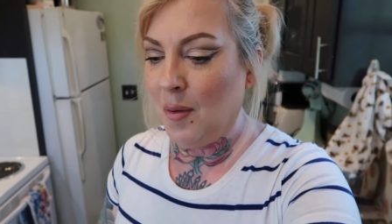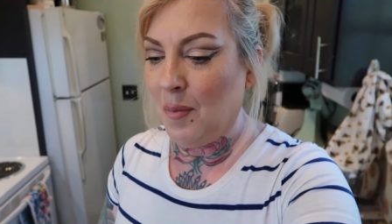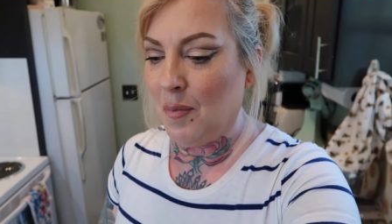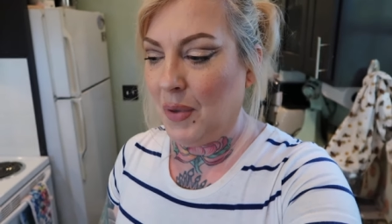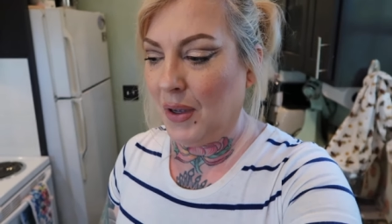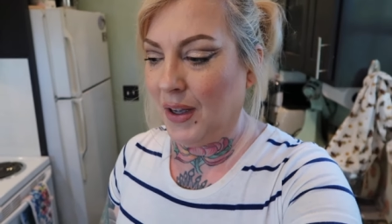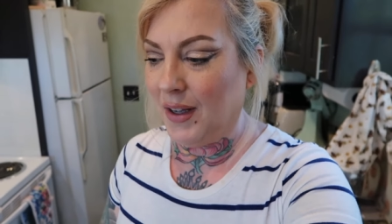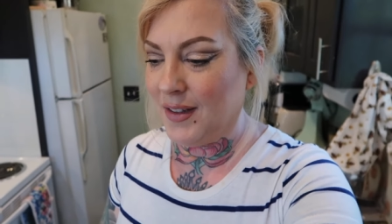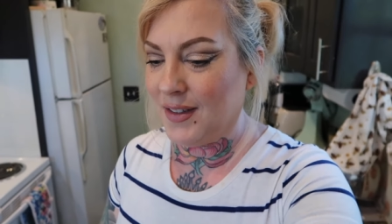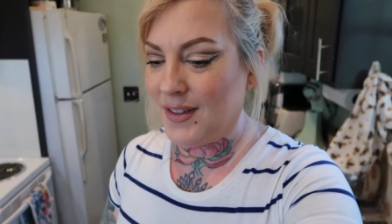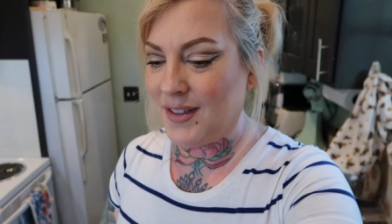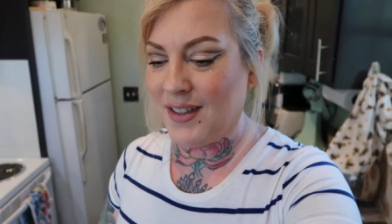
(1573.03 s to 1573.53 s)

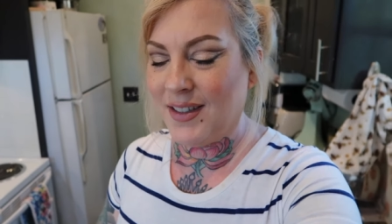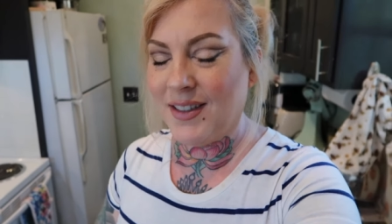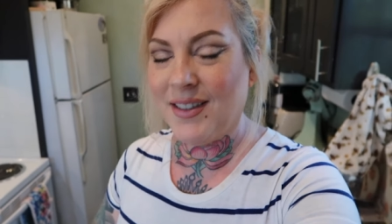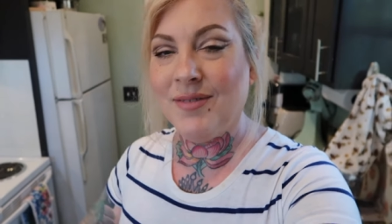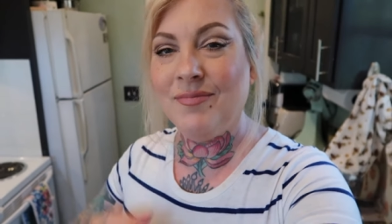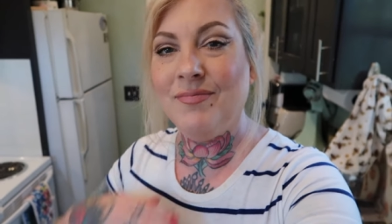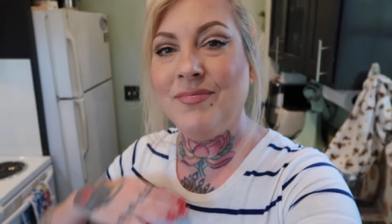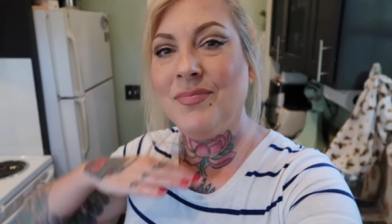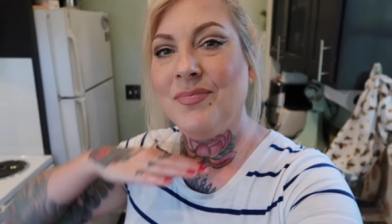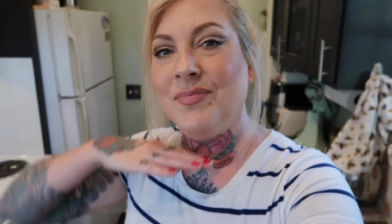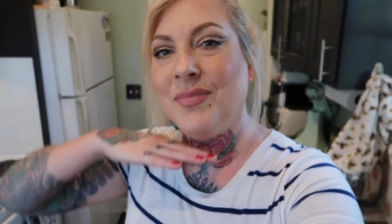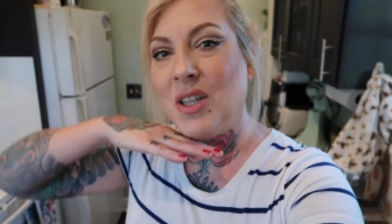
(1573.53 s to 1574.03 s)
but
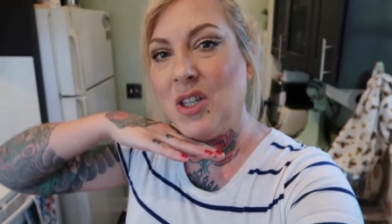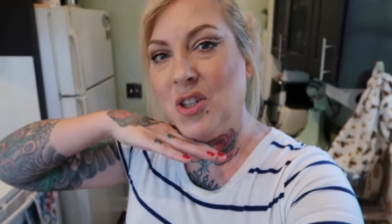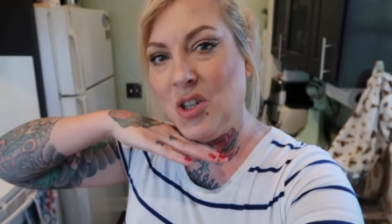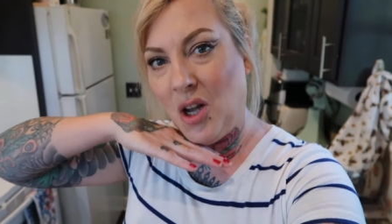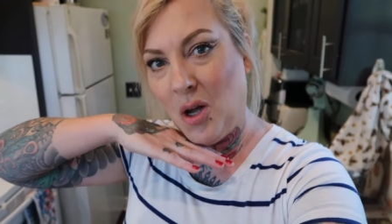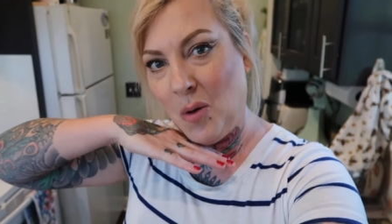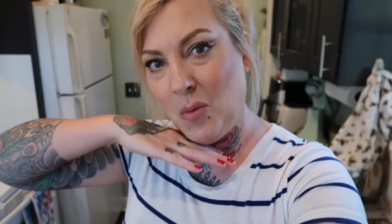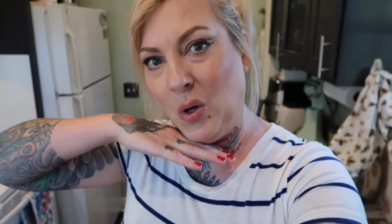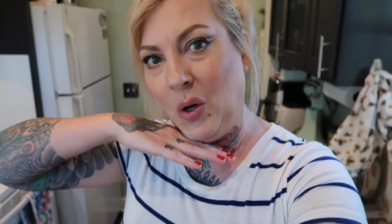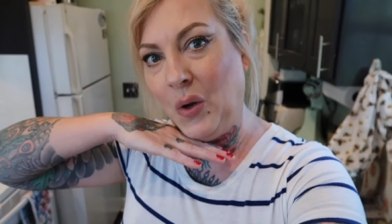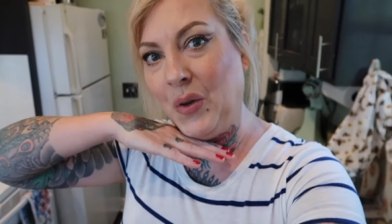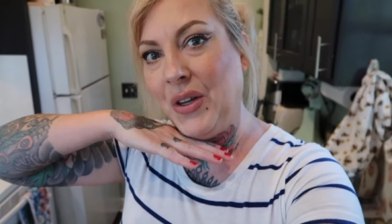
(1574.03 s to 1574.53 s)
a
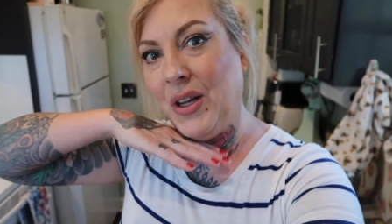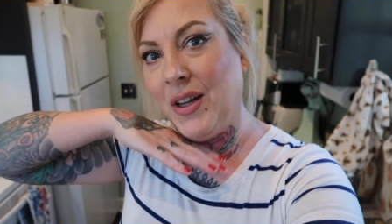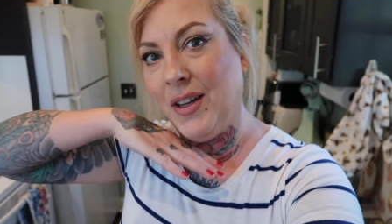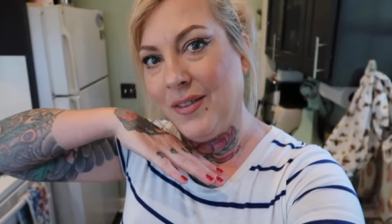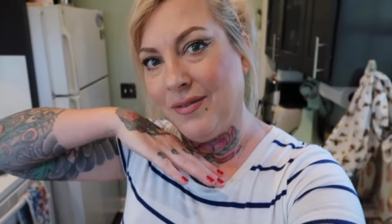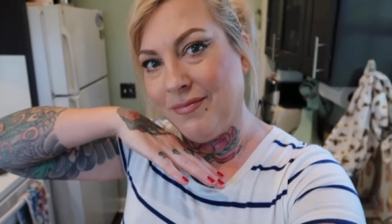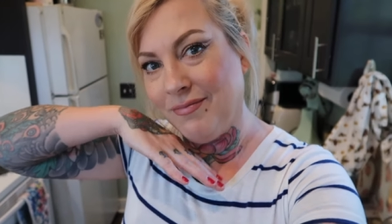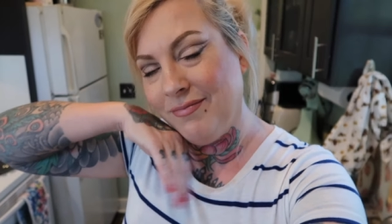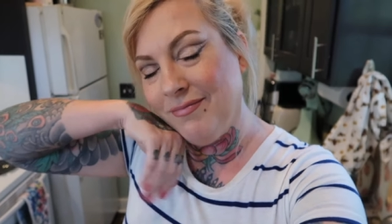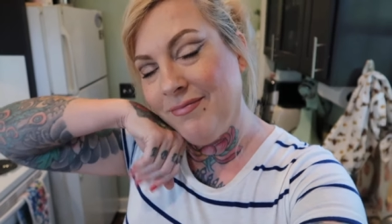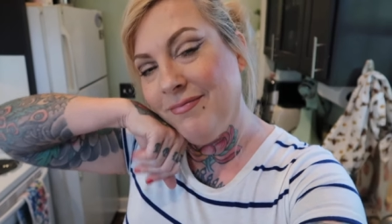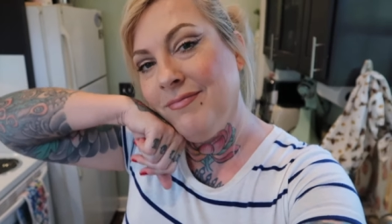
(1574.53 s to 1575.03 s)
job well
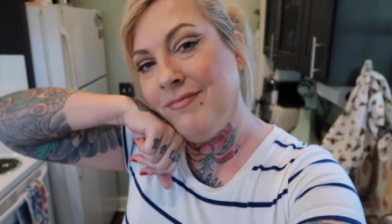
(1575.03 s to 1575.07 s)
done.